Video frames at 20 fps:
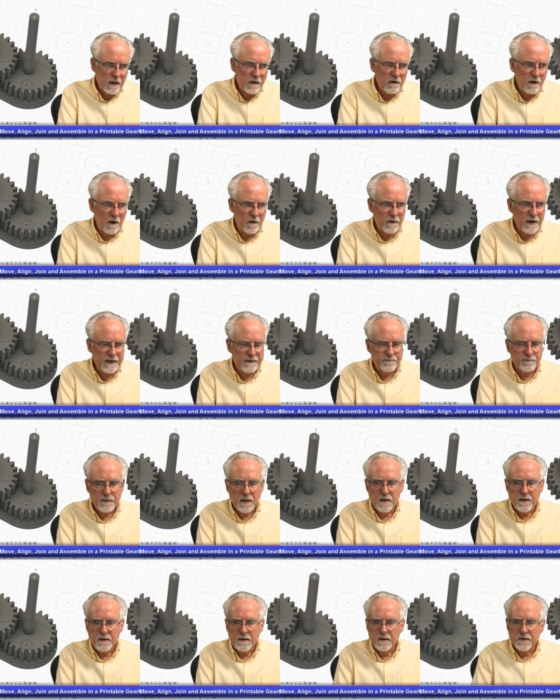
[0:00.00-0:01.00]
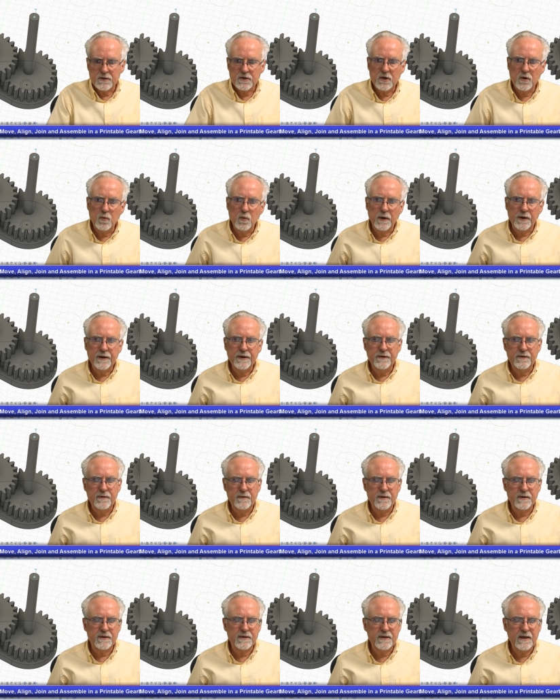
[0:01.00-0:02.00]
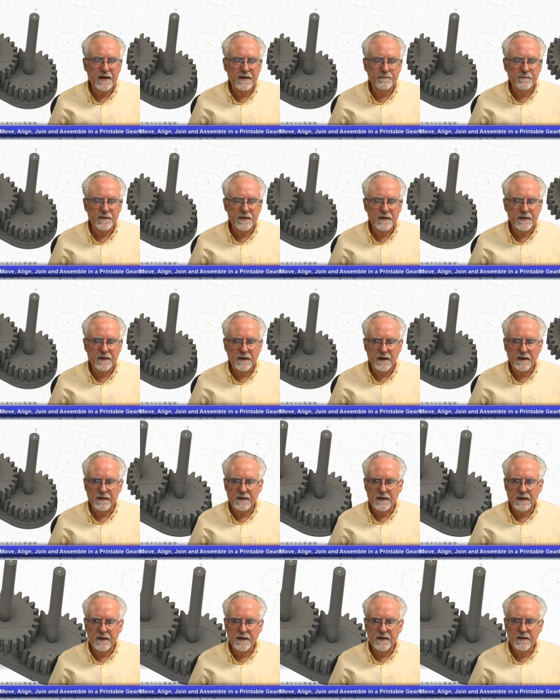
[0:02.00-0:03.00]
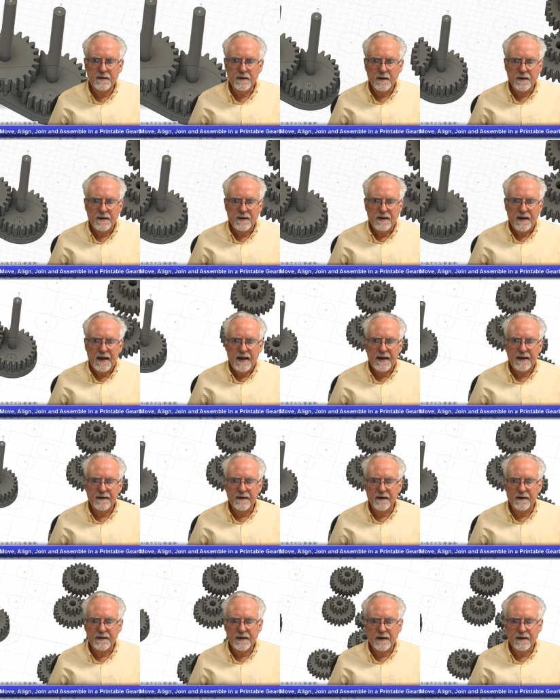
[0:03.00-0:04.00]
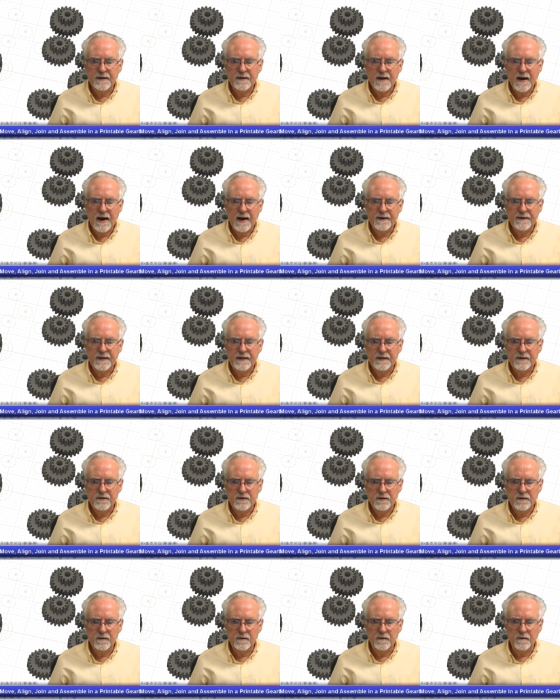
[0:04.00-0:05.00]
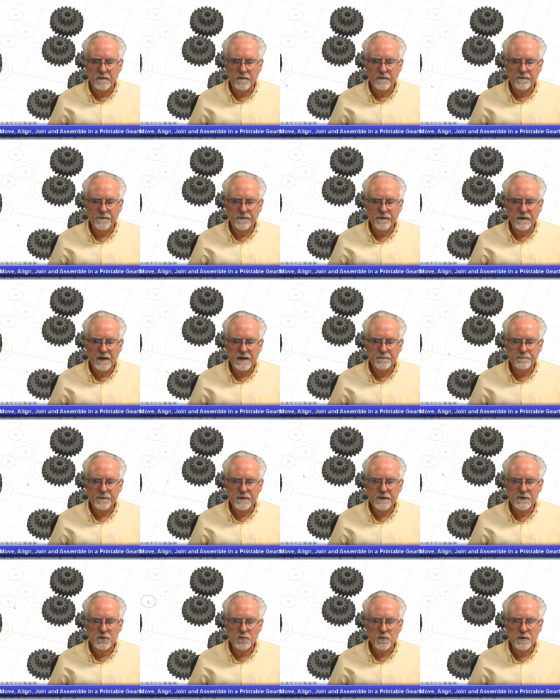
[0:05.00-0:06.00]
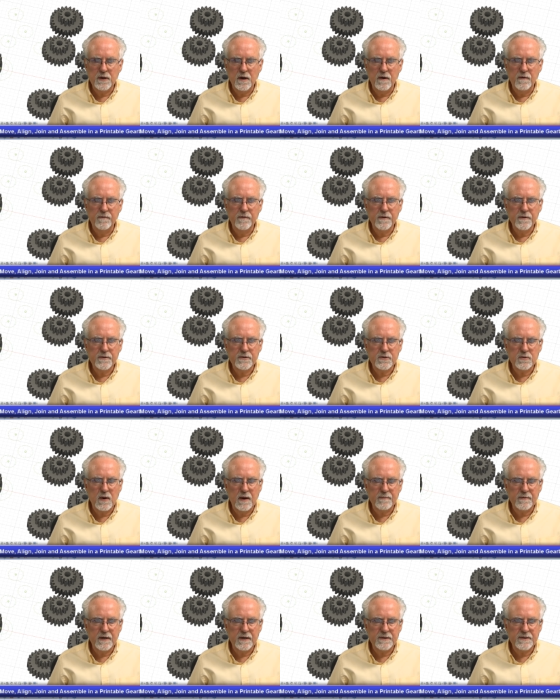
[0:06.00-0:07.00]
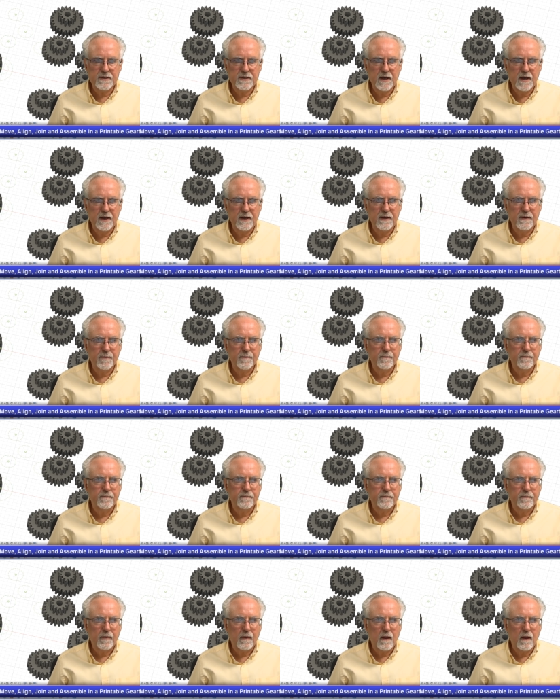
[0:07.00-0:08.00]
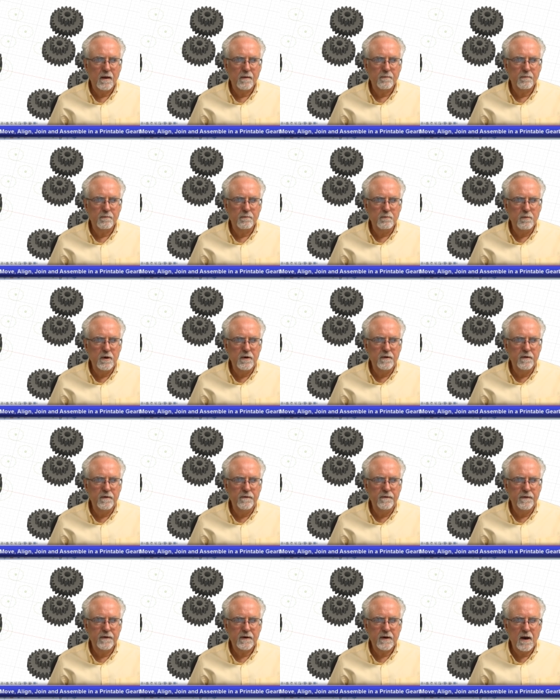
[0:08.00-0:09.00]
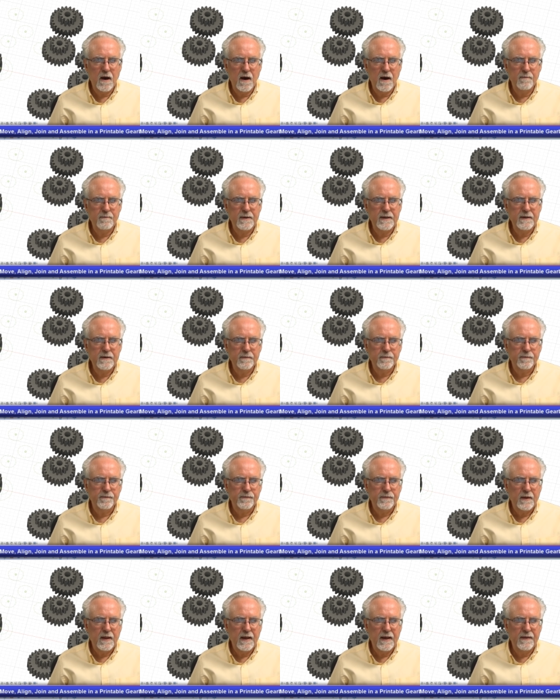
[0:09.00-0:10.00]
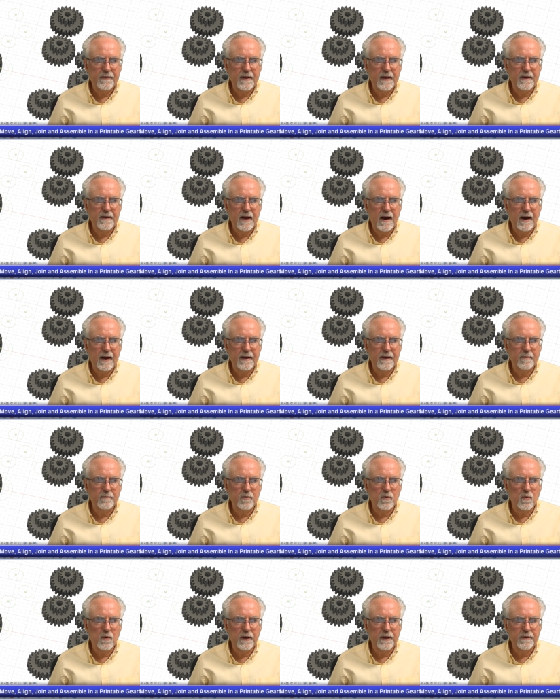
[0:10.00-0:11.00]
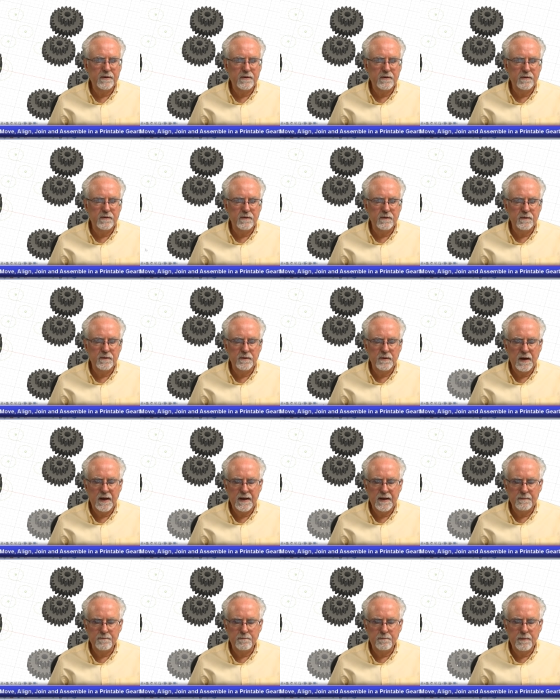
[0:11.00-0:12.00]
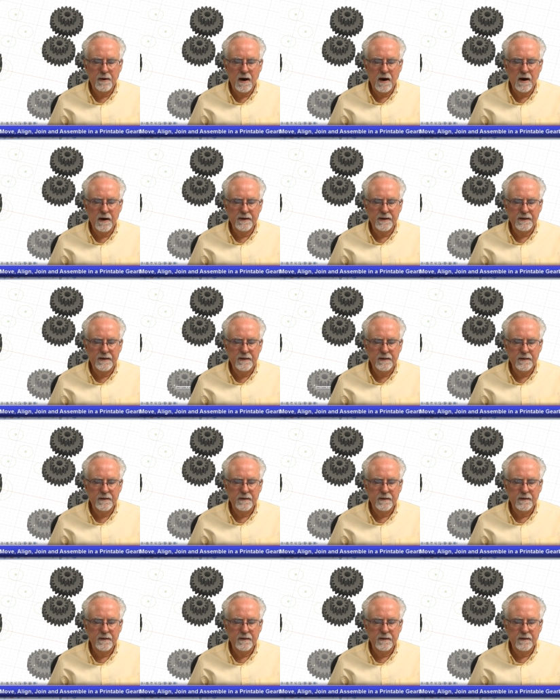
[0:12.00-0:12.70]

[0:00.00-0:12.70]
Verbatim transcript: All right, so we're going to do the same thing again. And again, I need to flip this one over. So I'm going to say move copy, and then I am going to do a body,